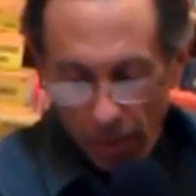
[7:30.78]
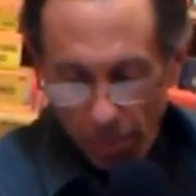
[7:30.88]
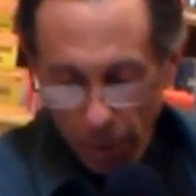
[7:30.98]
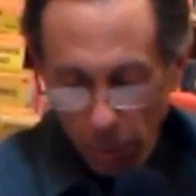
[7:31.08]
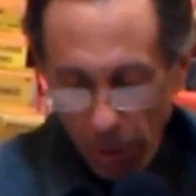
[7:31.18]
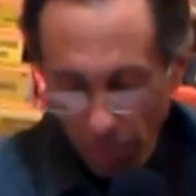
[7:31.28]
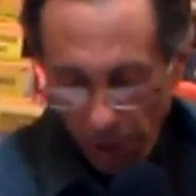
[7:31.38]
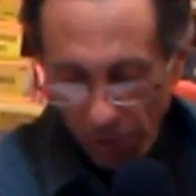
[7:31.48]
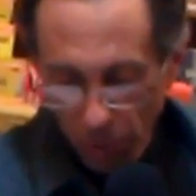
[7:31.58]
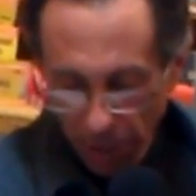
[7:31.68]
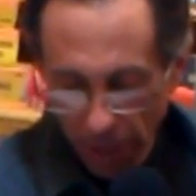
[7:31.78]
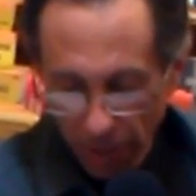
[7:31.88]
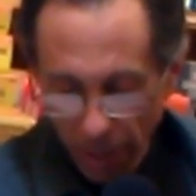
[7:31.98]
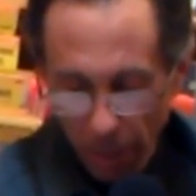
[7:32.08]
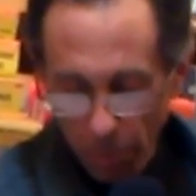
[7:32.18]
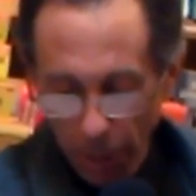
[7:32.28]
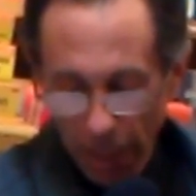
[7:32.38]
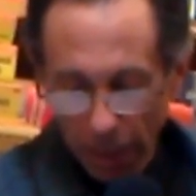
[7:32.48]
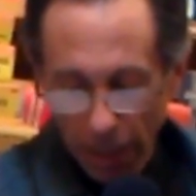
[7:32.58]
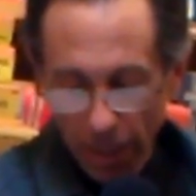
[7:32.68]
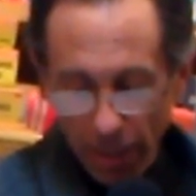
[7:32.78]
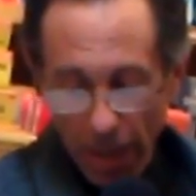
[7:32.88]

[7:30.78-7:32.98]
Between the March 14 sample analyzed